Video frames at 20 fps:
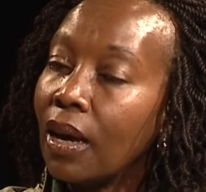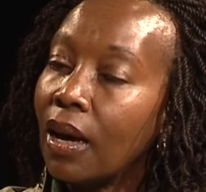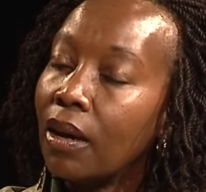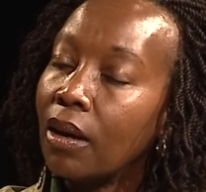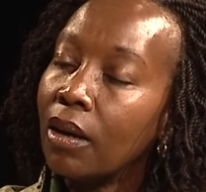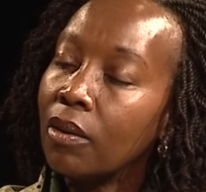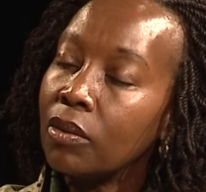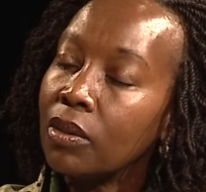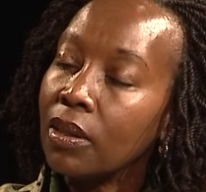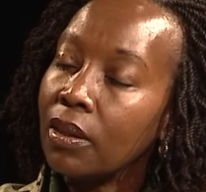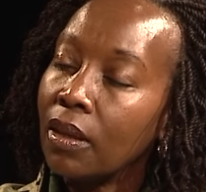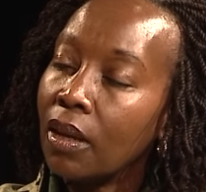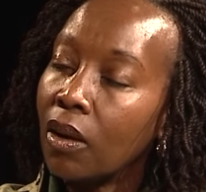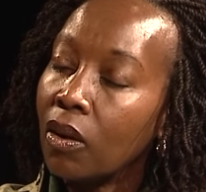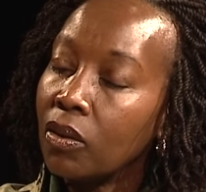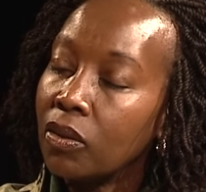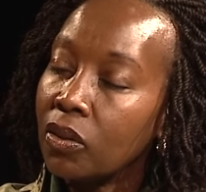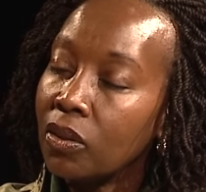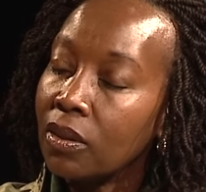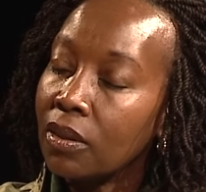out in the
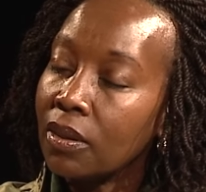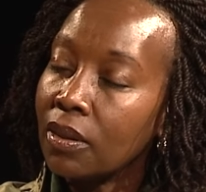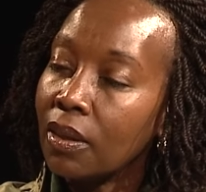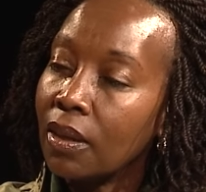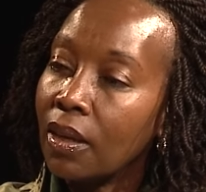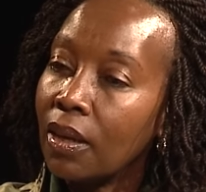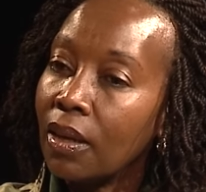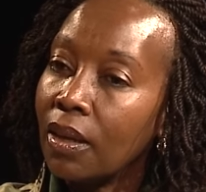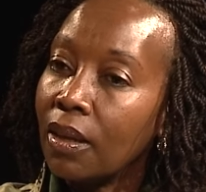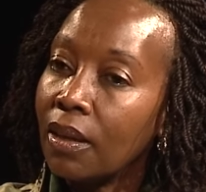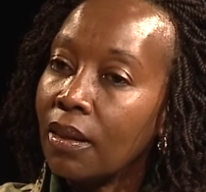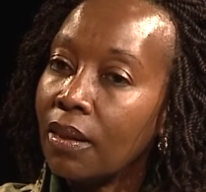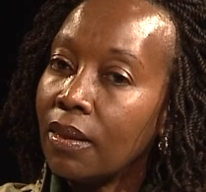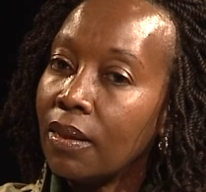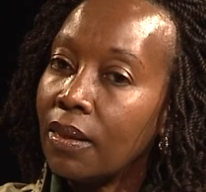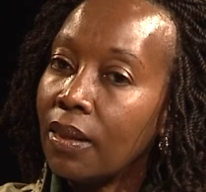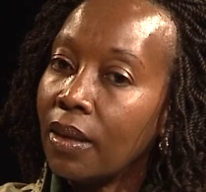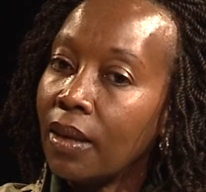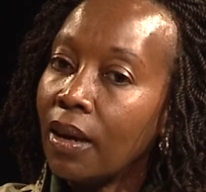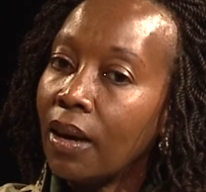lodges,
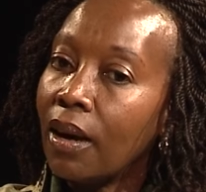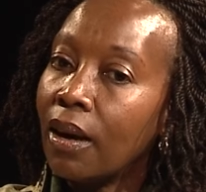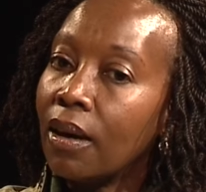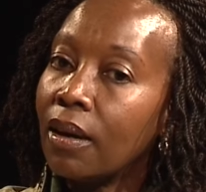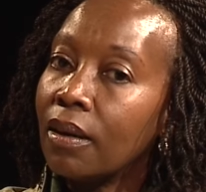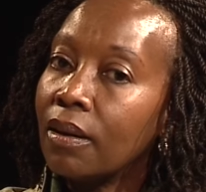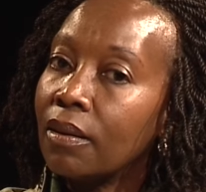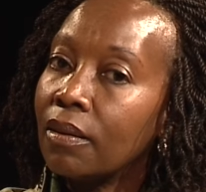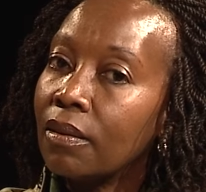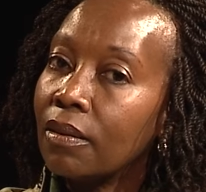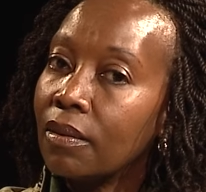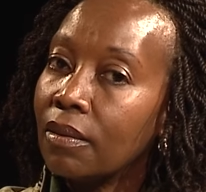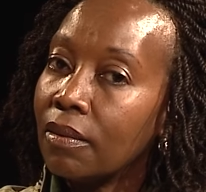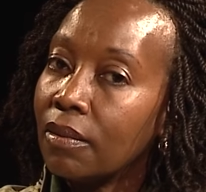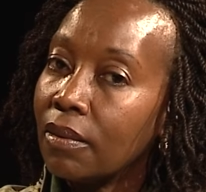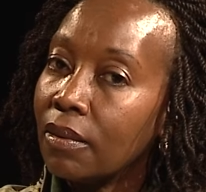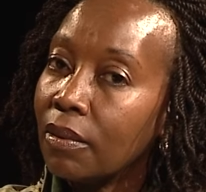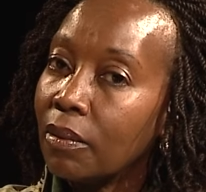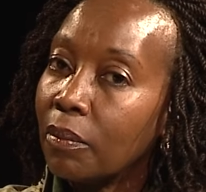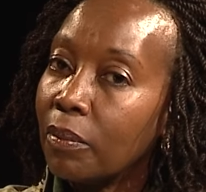
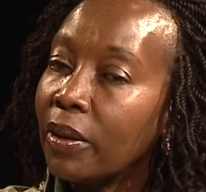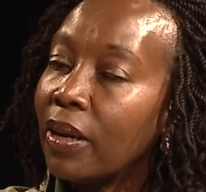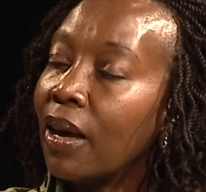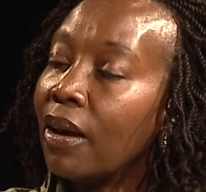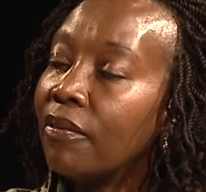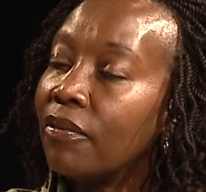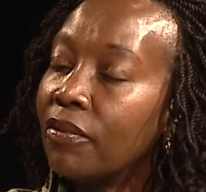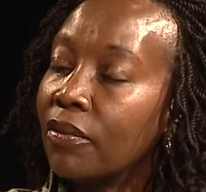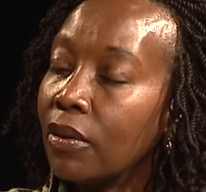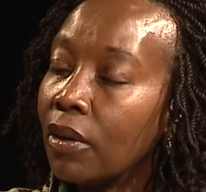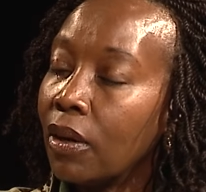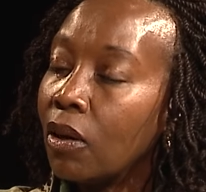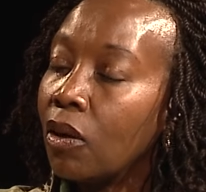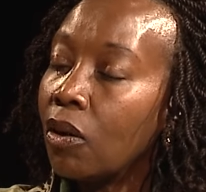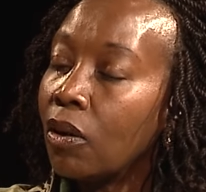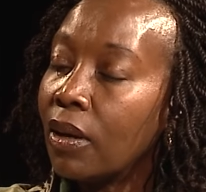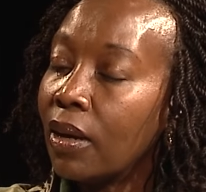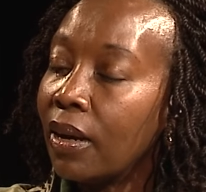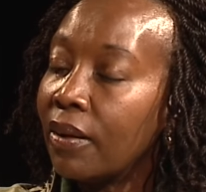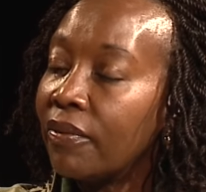we have
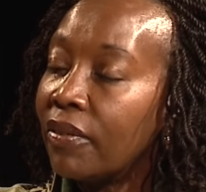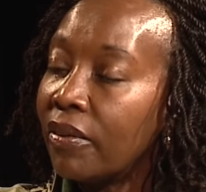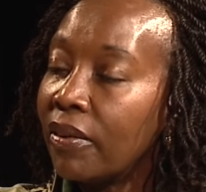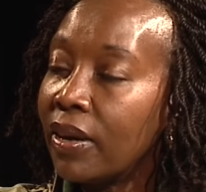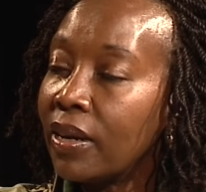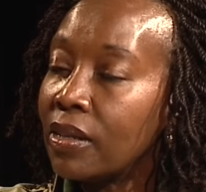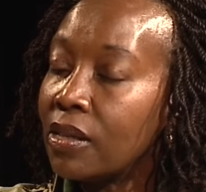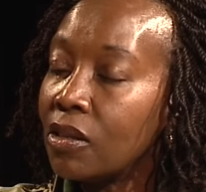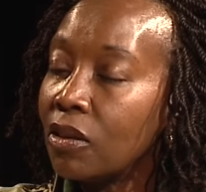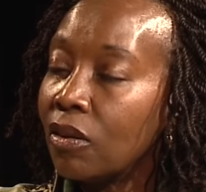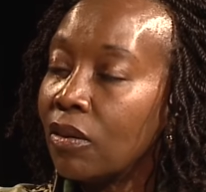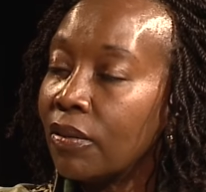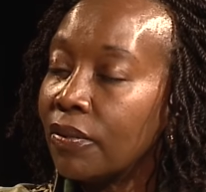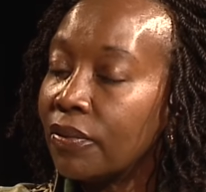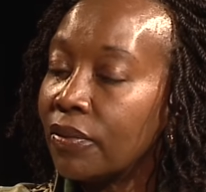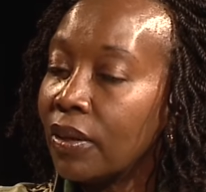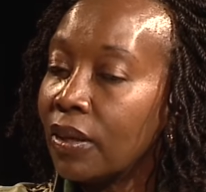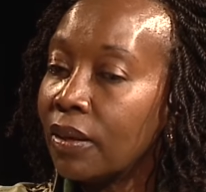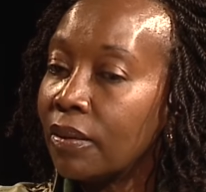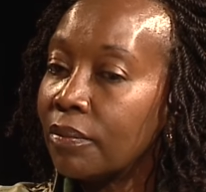a variety of
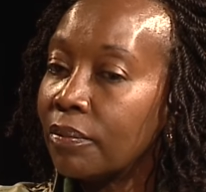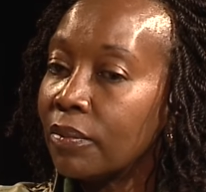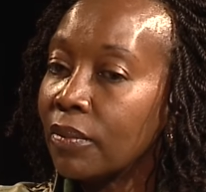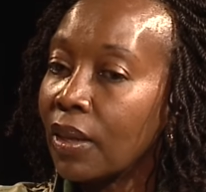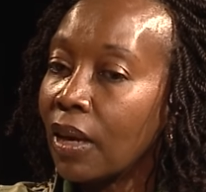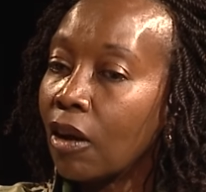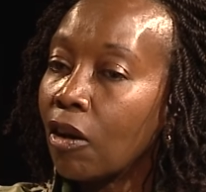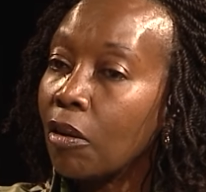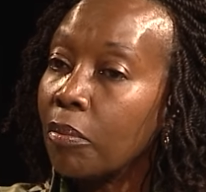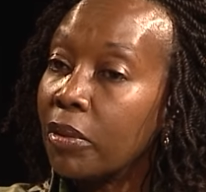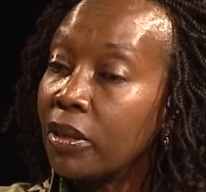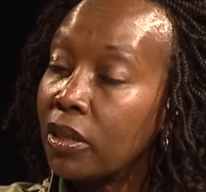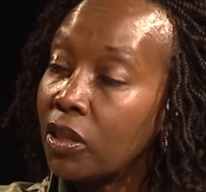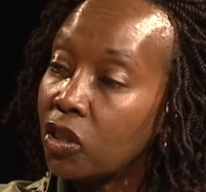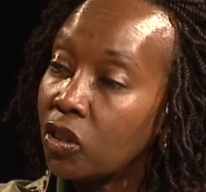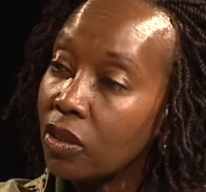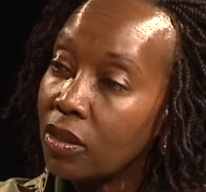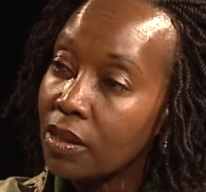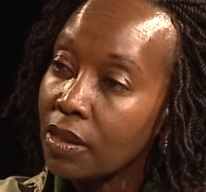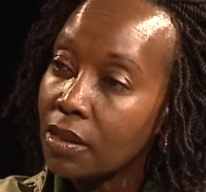
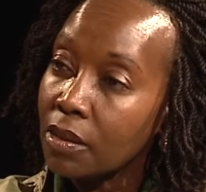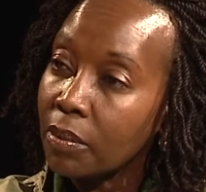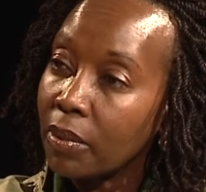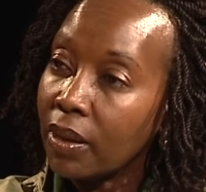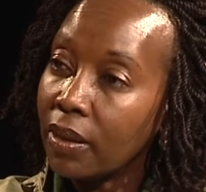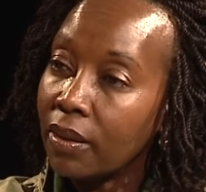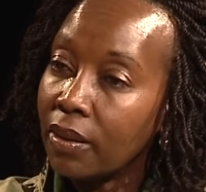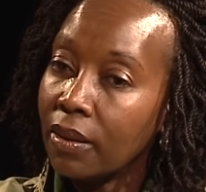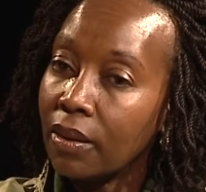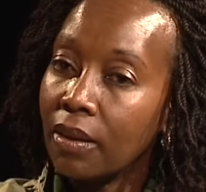accommodations as well.